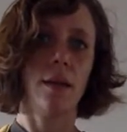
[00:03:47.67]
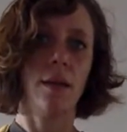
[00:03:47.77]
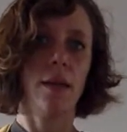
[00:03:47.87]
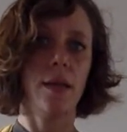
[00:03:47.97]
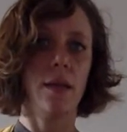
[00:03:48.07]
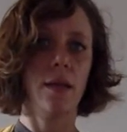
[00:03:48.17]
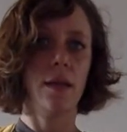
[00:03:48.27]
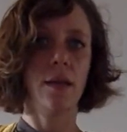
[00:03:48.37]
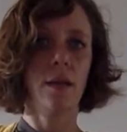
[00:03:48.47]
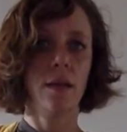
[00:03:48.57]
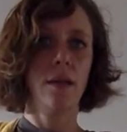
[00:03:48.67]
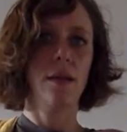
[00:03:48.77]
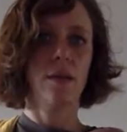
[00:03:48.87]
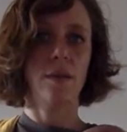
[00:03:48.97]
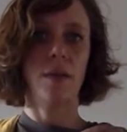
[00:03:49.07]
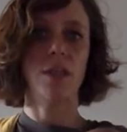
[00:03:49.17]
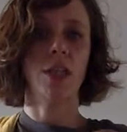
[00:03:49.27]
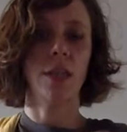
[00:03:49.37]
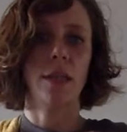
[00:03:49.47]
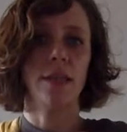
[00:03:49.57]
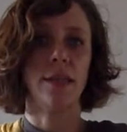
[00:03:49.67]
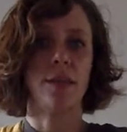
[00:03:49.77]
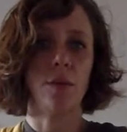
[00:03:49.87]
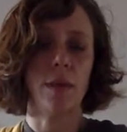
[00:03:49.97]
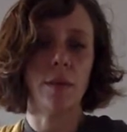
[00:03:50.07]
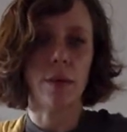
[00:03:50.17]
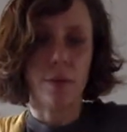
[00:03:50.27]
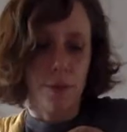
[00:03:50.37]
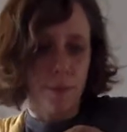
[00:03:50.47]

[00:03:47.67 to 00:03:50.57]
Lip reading: And then very gently take your baby out,